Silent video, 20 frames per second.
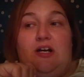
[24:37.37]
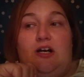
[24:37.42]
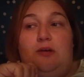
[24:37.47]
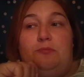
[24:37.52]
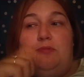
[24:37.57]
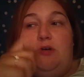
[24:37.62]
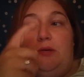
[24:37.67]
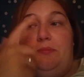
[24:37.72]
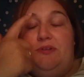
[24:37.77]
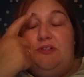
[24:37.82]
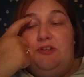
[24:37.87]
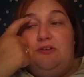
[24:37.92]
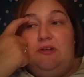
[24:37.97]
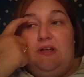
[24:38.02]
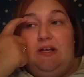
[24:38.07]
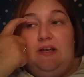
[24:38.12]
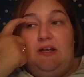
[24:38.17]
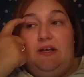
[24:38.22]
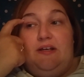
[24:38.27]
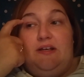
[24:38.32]
I'll probably do
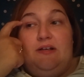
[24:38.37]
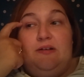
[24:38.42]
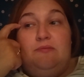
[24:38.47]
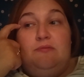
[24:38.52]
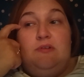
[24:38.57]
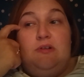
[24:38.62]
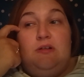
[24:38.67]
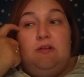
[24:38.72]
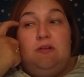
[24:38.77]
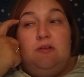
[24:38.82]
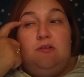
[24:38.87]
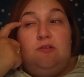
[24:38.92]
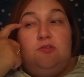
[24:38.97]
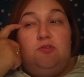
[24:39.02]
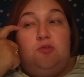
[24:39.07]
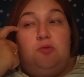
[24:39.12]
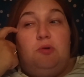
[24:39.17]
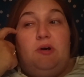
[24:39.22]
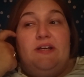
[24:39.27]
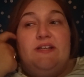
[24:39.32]
that like
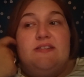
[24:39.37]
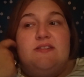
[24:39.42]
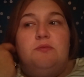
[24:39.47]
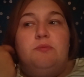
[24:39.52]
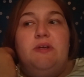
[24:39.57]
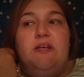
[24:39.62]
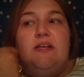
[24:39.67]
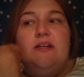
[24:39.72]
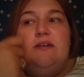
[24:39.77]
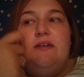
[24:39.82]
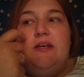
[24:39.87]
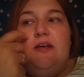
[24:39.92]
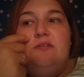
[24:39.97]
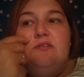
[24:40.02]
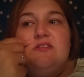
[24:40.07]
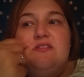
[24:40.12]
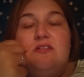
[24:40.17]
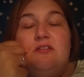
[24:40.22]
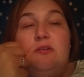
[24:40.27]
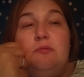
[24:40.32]
twice a week now,
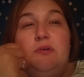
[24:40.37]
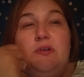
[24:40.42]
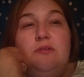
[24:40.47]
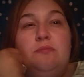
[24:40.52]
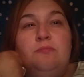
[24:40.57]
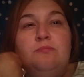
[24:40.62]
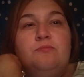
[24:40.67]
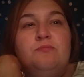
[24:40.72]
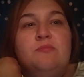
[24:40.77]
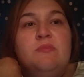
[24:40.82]
so I will.